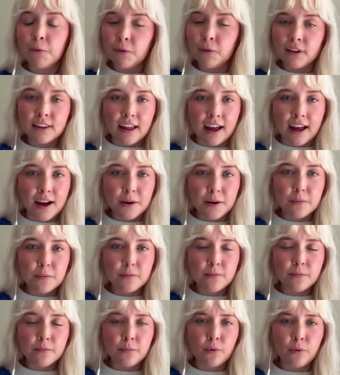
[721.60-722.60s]
with that
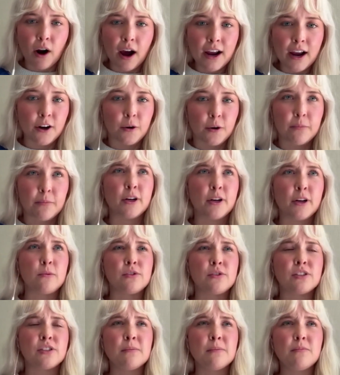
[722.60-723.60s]
prior, but it
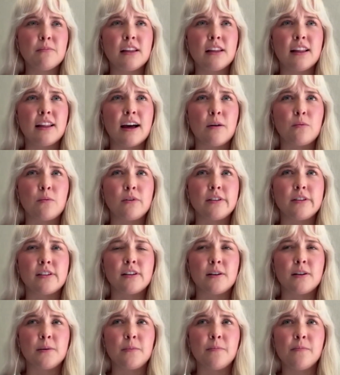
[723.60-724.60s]
was something that was
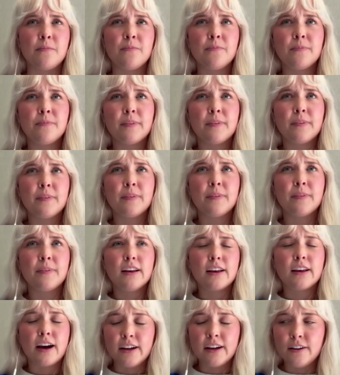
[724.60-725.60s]

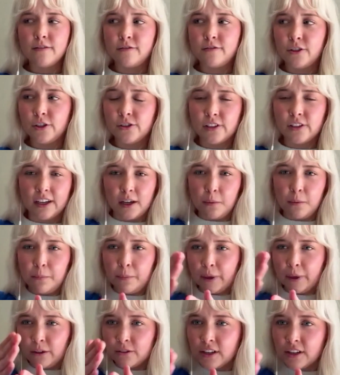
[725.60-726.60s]
kind of just like a
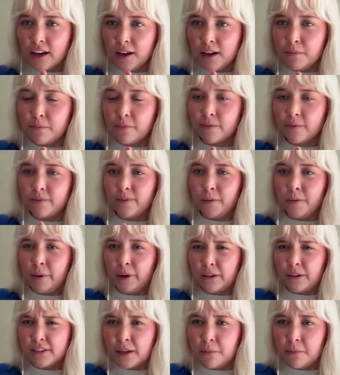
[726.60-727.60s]
built up
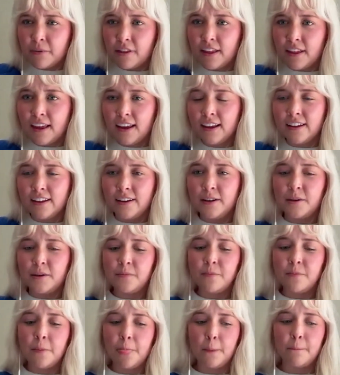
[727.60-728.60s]

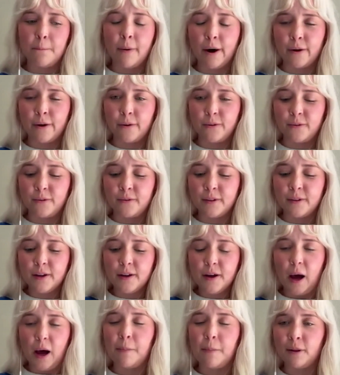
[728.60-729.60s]
thing, bottled
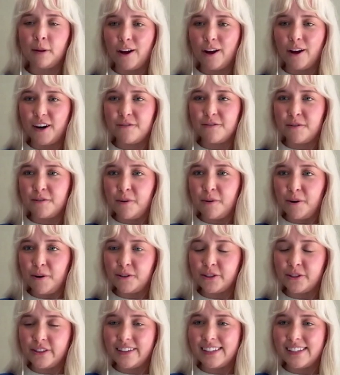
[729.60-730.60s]
up a lot of
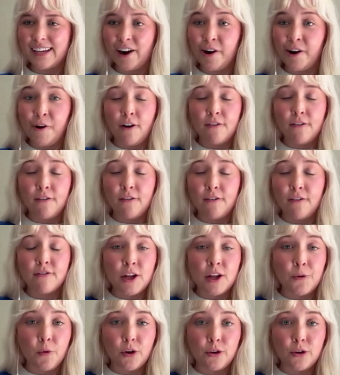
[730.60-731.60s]
emotions. I don't know if
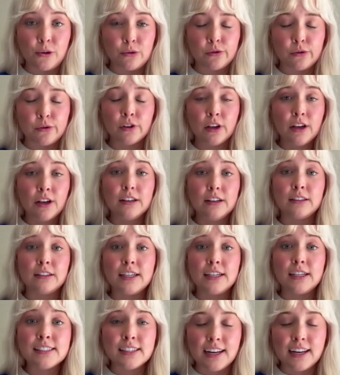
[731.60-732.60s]
anyone who's
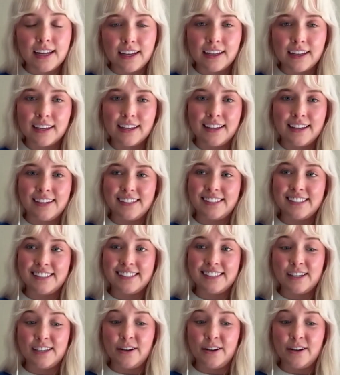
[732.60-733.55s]
listening is